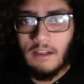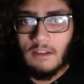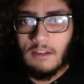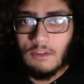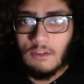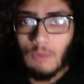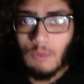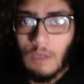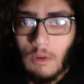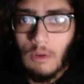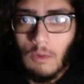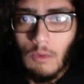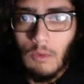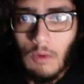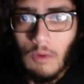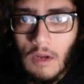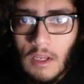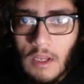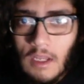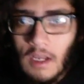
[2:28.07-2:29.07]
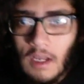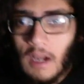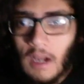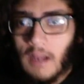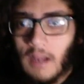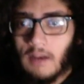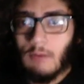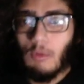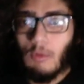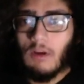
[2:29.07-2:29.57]
as well.
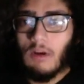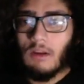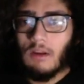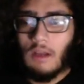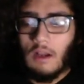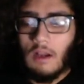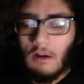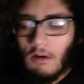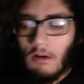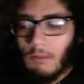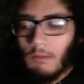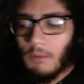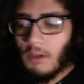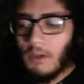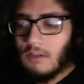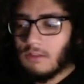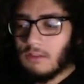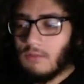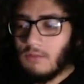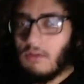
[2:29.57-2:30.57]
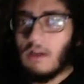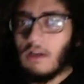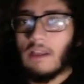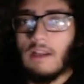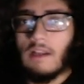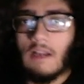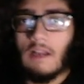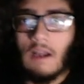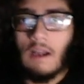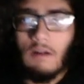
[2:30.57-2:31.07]
And what, I can't be asked to fucking
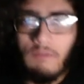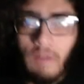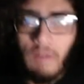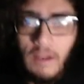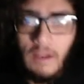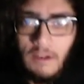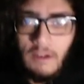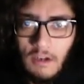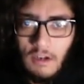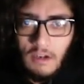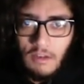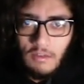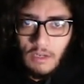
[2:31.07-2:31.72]
can't find another